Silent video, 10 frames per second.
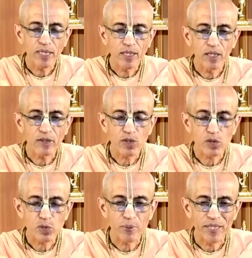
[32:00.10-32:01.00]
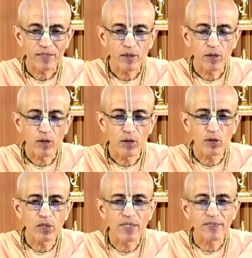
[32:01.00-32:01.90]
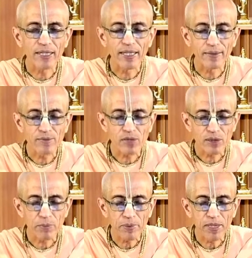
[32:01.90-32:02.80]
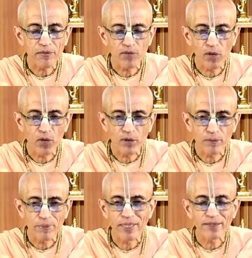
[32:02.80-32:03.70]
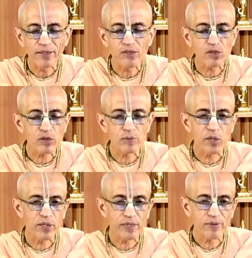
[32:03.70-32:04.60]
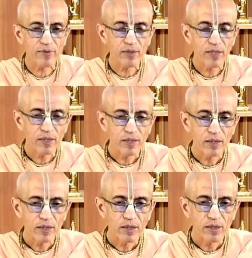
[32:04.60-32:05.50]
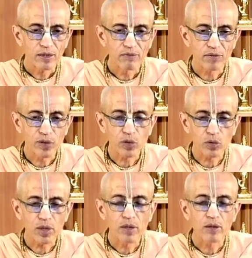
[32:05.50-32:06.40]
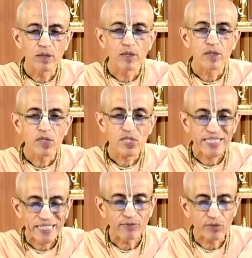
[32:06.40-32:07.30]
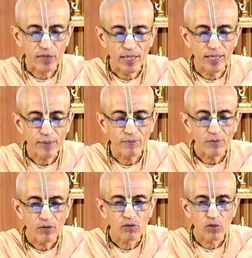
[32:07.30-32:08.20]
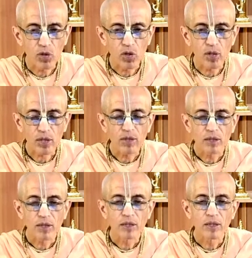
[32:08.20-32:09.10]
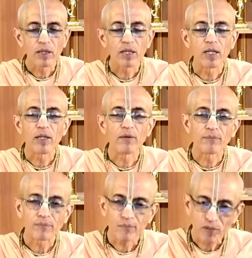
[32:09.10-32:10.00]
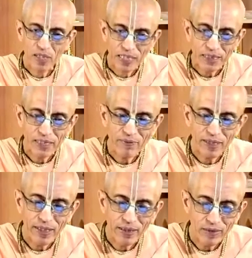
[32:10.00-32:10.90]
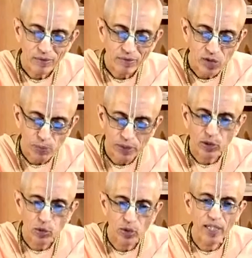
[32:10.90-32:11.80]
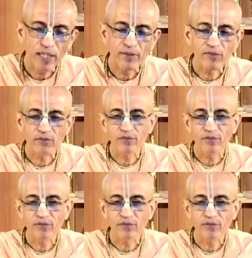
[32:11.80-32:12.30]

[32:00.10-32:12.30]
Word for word: cannot spend all the time simply for the maintenance of the body we should save time for uh, cultivating spiritual life